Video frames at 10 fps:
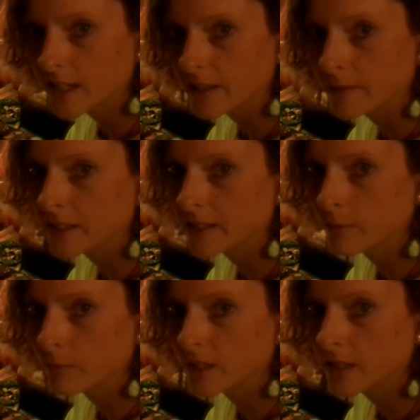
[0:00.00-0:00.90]
I mean,
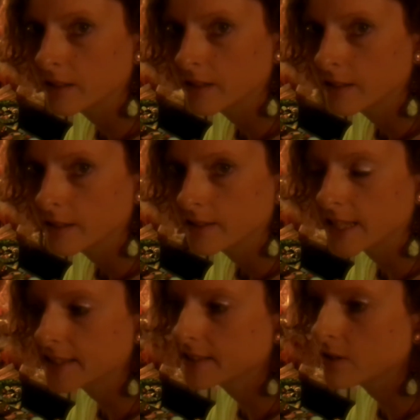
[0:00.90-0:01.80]

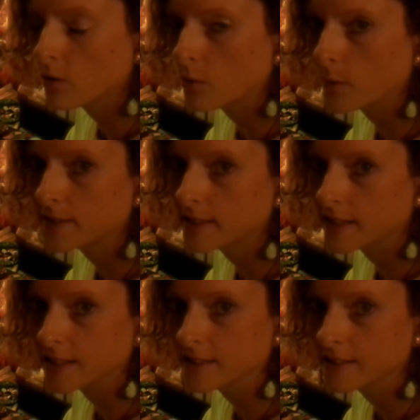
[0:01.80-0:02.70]
that's no
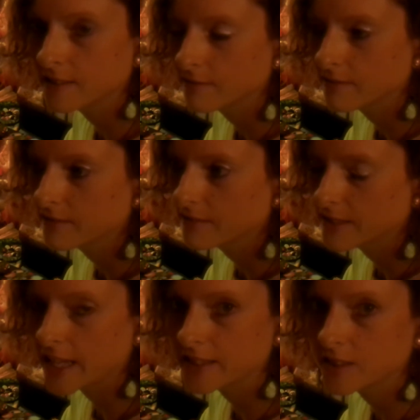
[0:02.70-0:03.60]
coincidence.
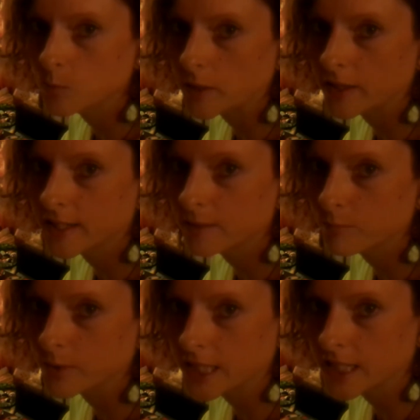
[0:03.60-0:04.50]
That's spirit
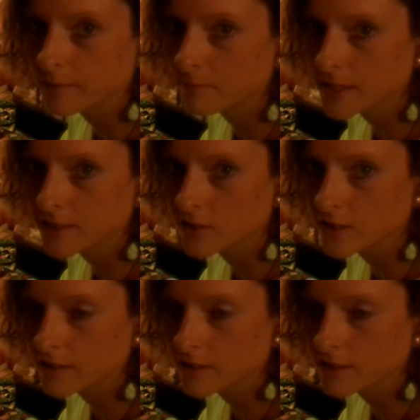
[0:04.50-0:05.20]
bringing messages